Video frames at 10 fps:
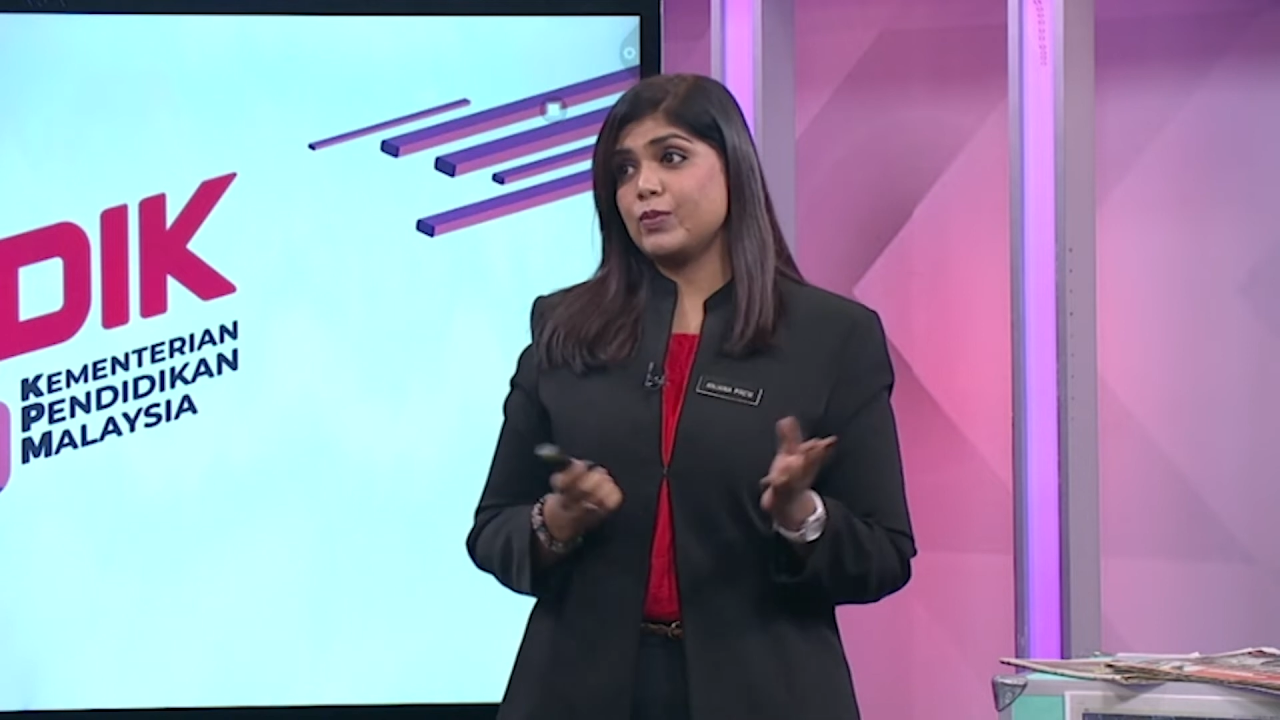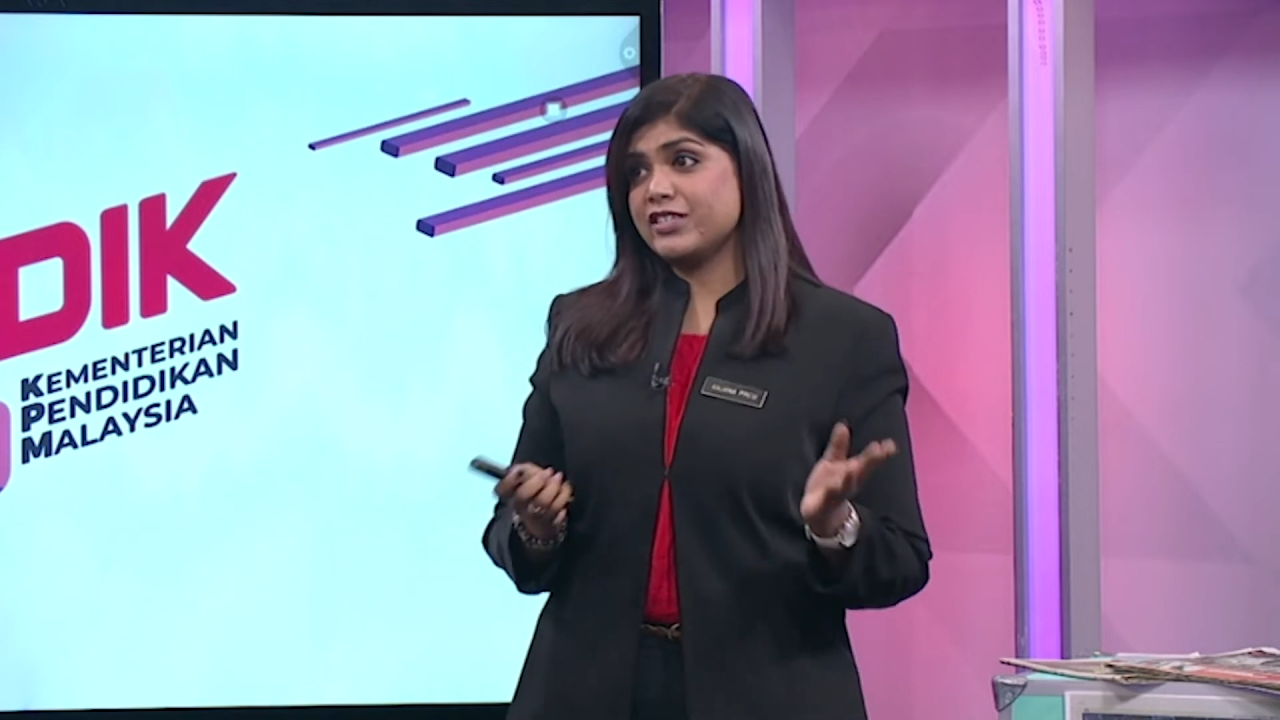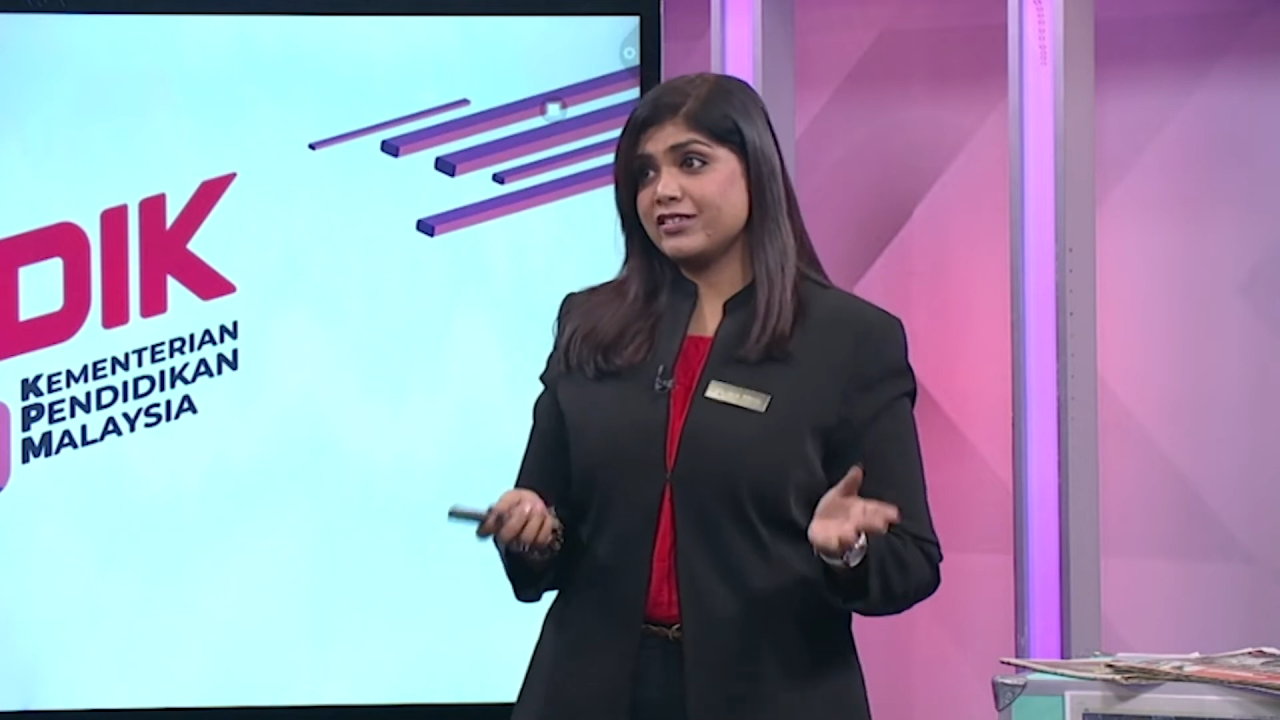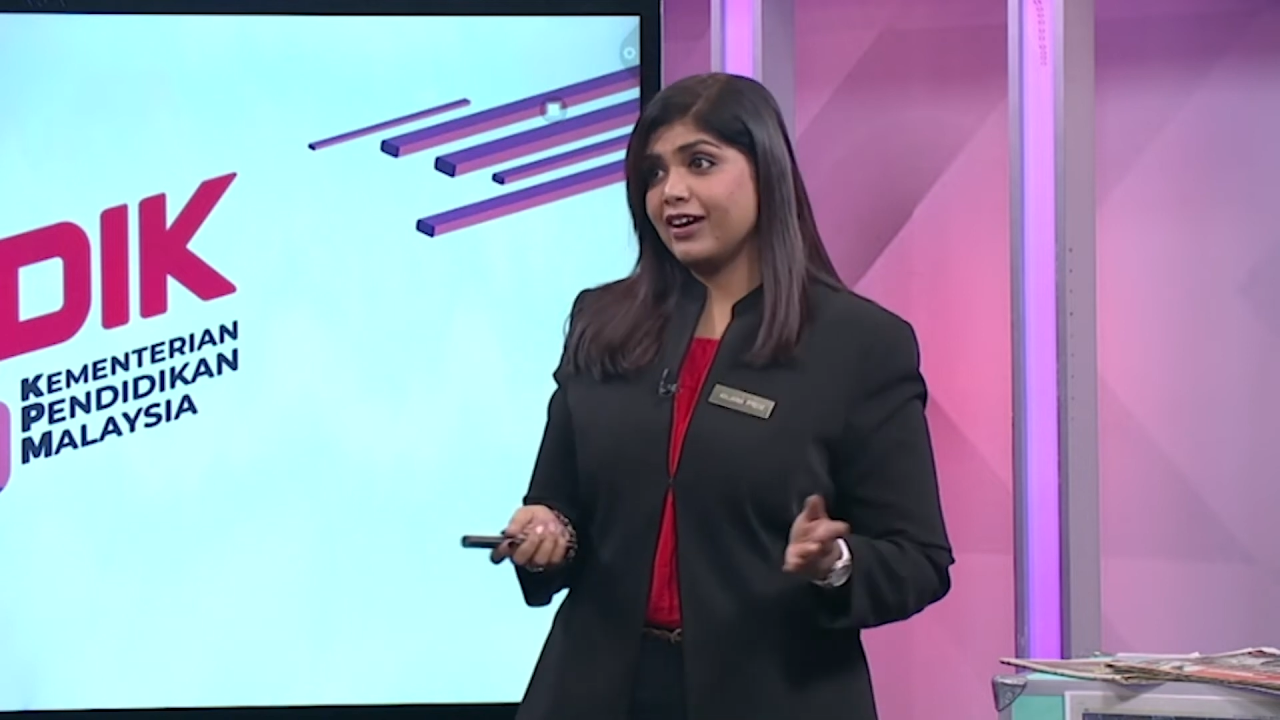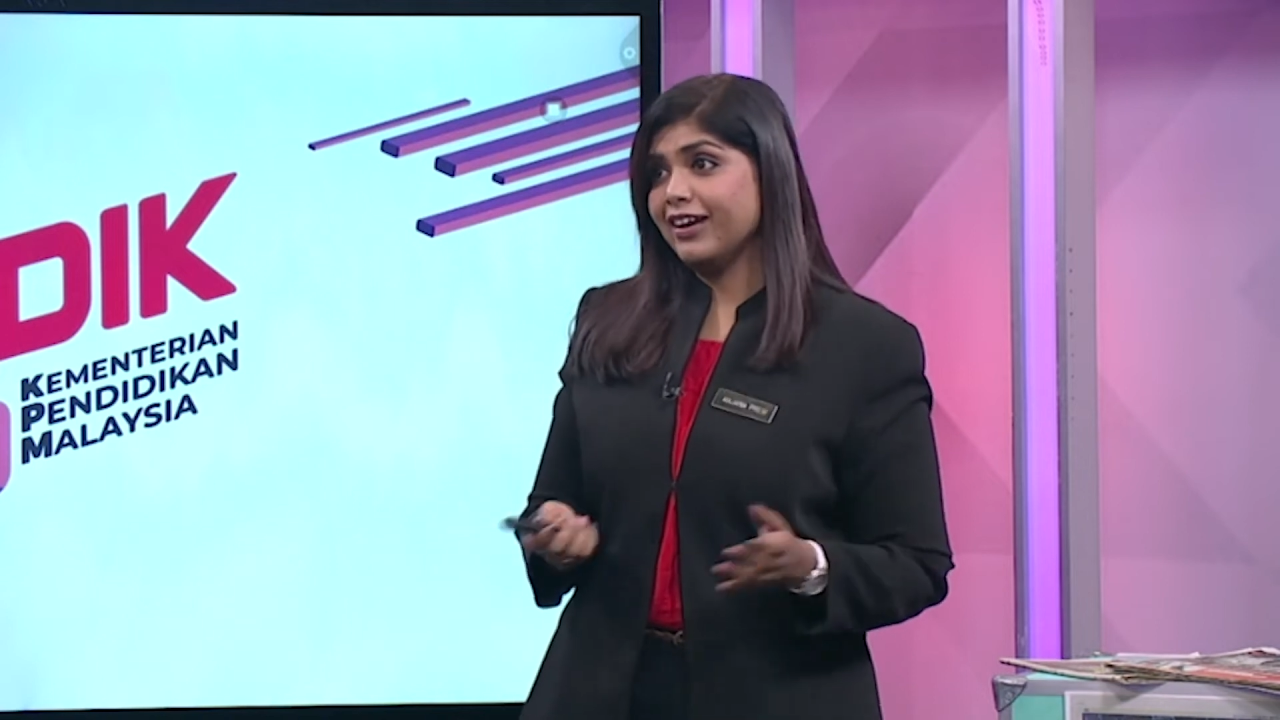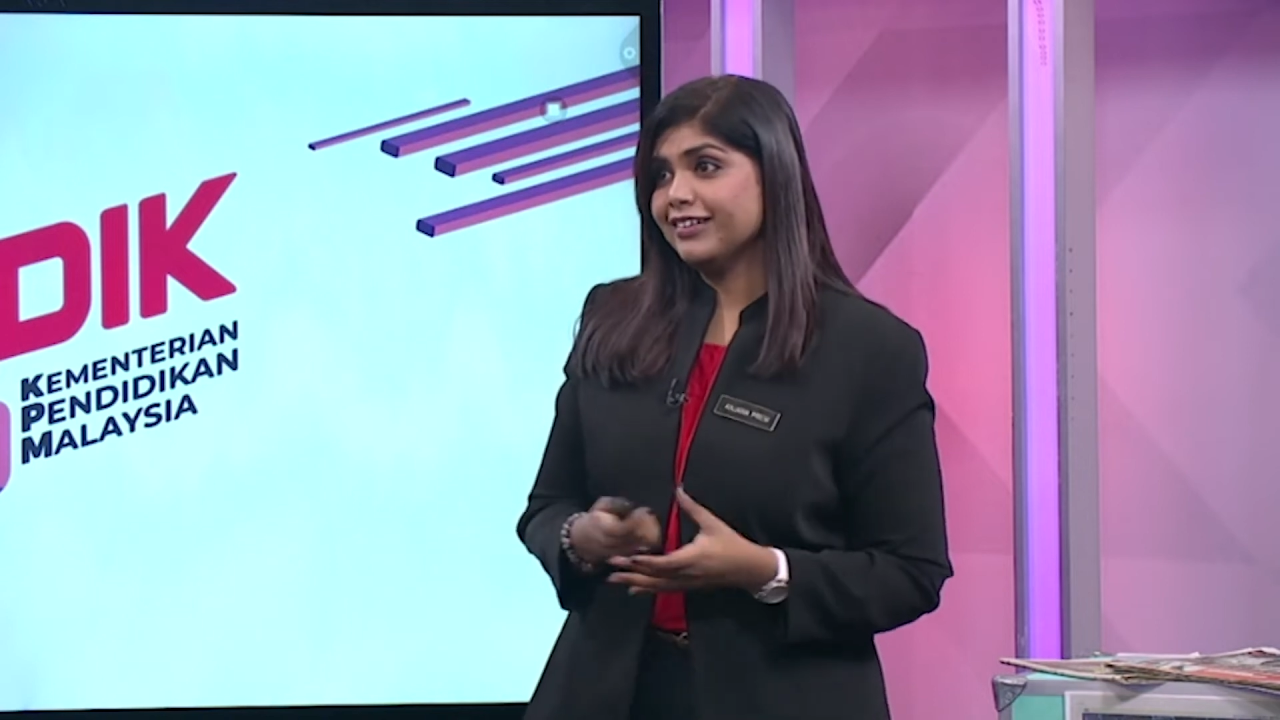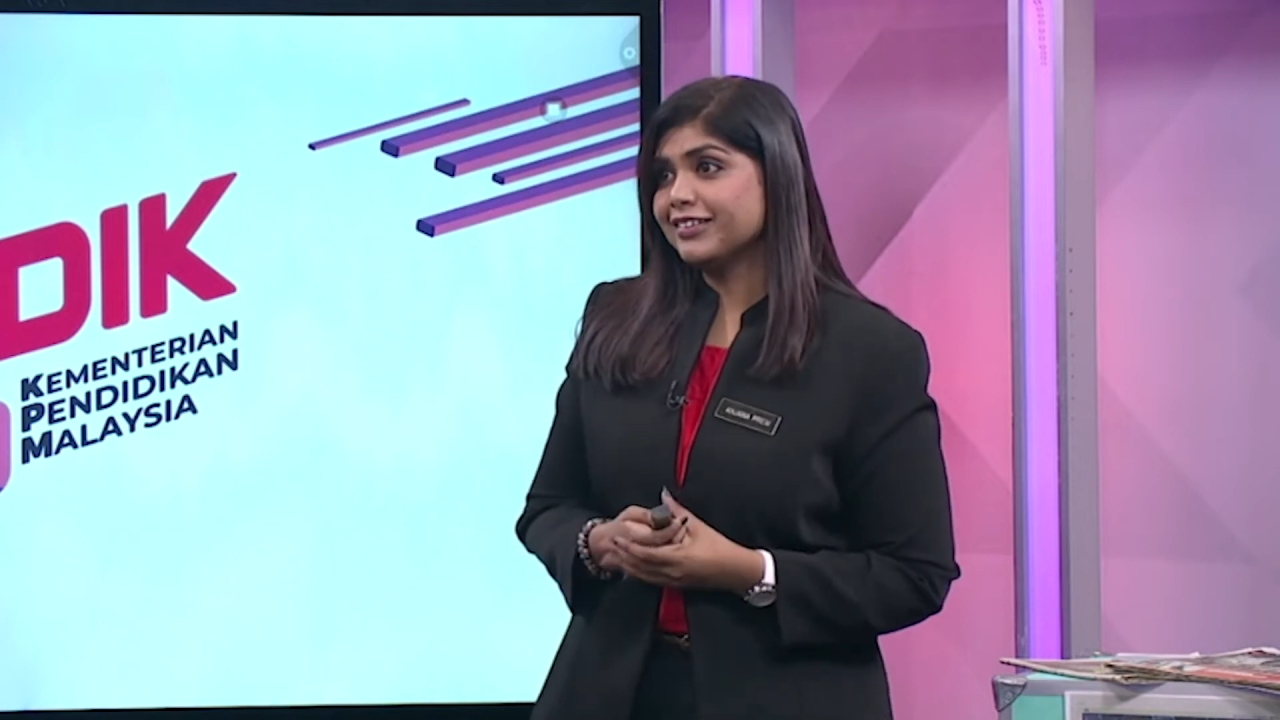start?